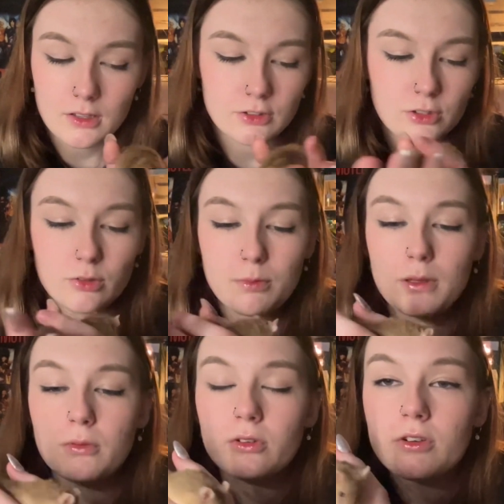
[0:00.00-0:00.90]
Show the
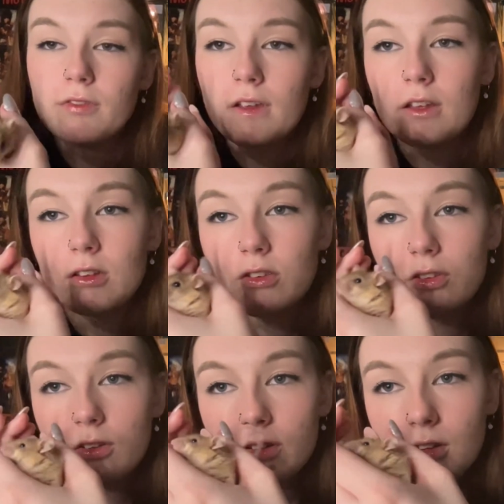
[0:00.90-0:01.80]
people your
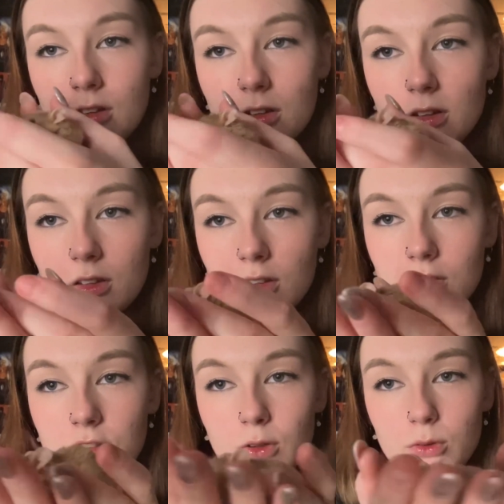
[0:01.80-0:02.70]
face.
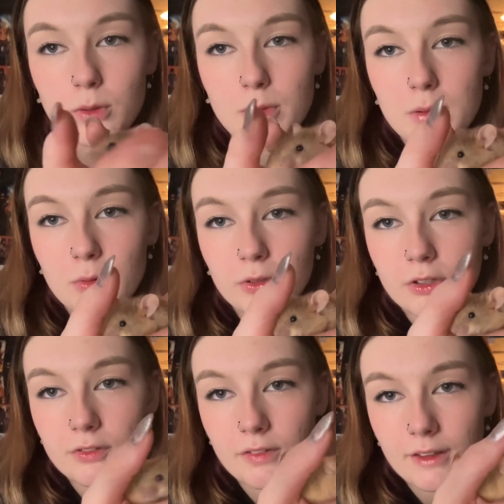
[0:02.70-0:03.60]
Show the people
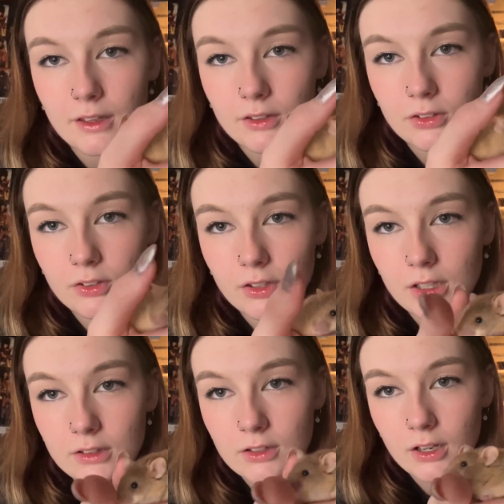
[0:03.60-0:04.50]
your face.
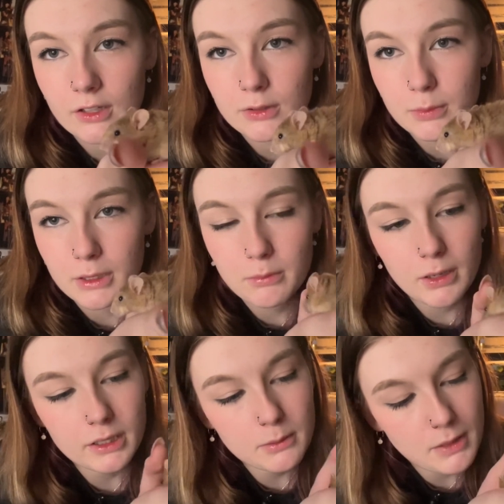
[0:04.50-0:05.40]
He's got his big
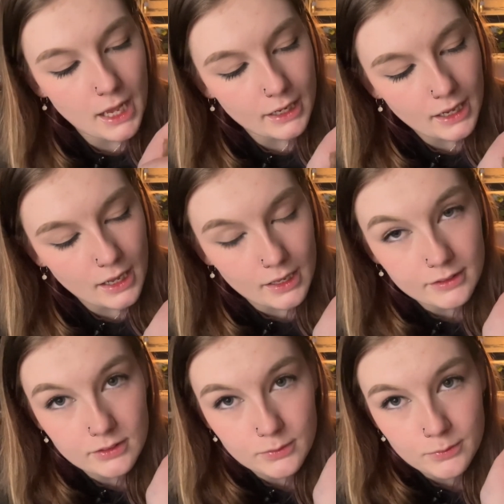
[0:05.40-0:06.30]
buggy black
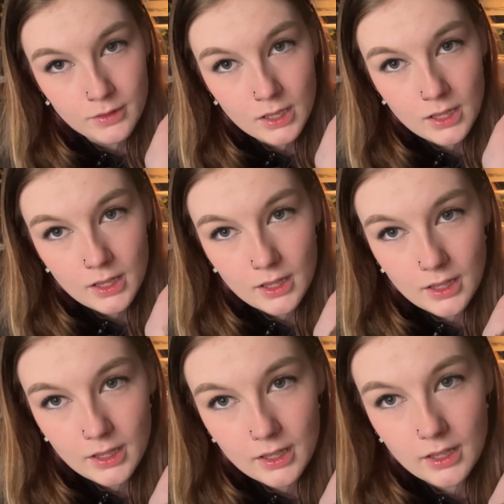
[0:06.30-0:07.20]
eyes.
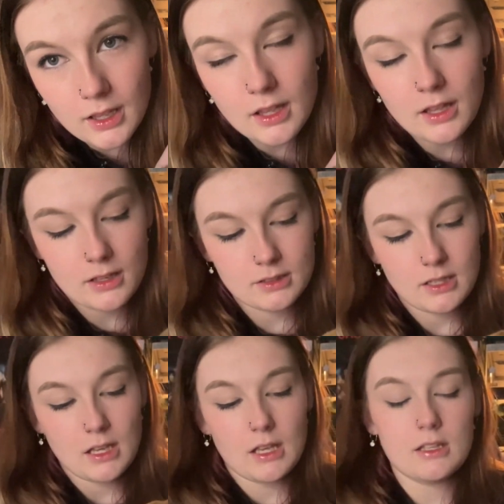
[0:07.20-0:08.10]
And
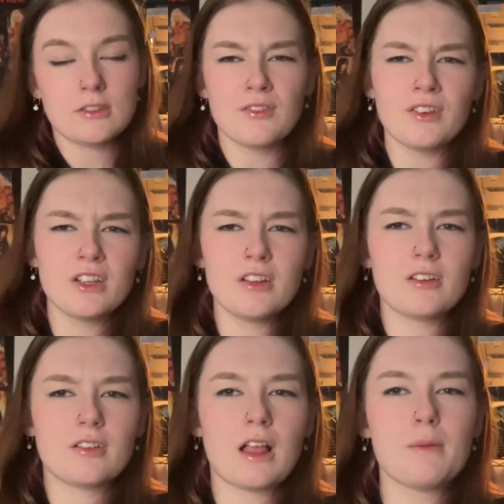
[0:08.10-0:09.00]
he's not very
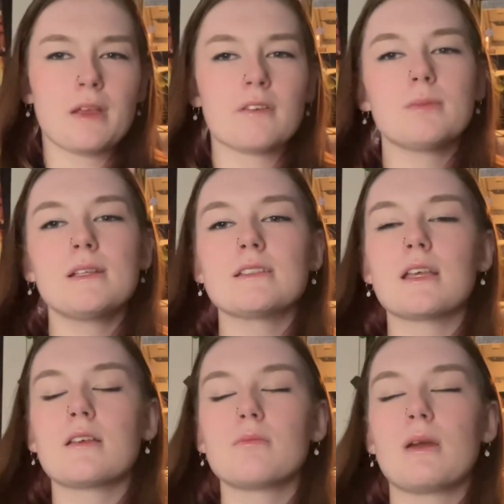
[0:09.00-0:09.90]
good at climbing. Everybody's
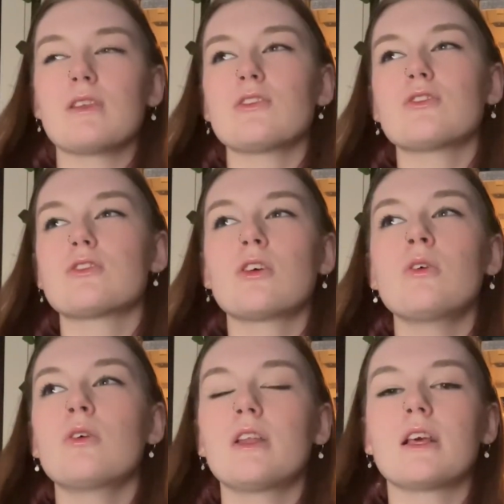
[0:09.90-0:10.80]
like, mice are
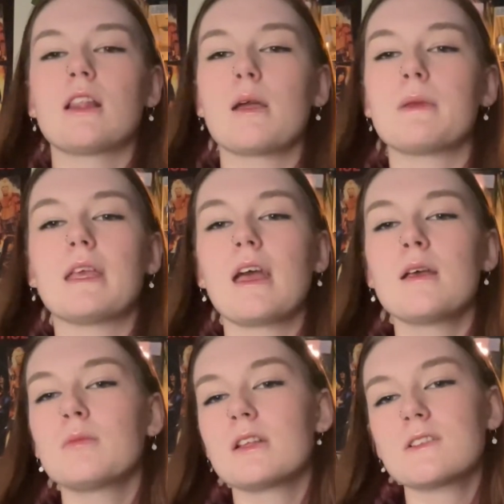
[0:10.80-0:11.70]
so good at climbing. Get
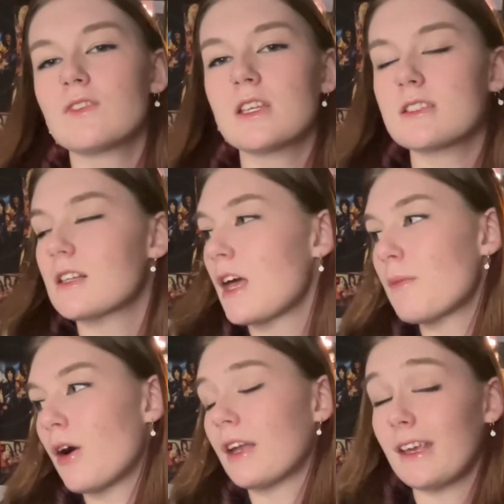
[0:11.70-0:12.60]
him lots of things to
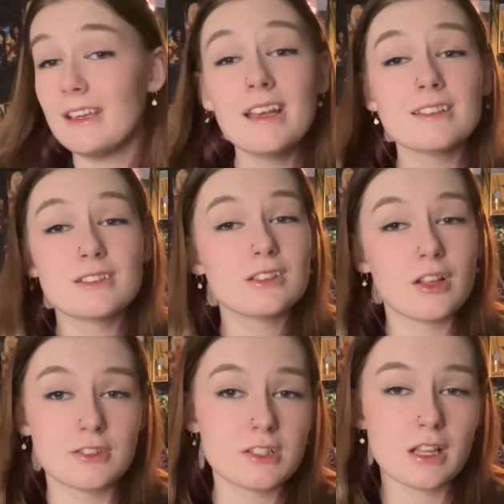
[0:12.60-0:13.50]
climb on. He has
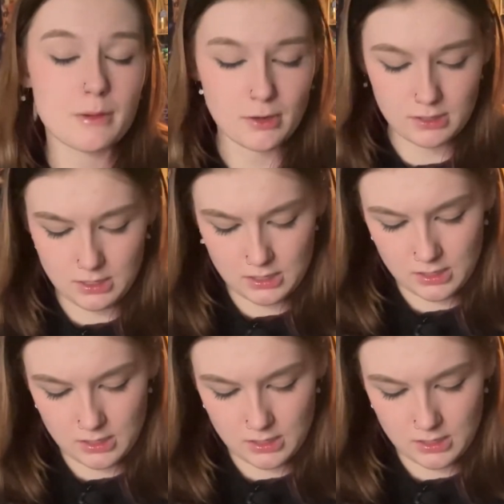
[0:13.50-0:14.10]
lots to climb on.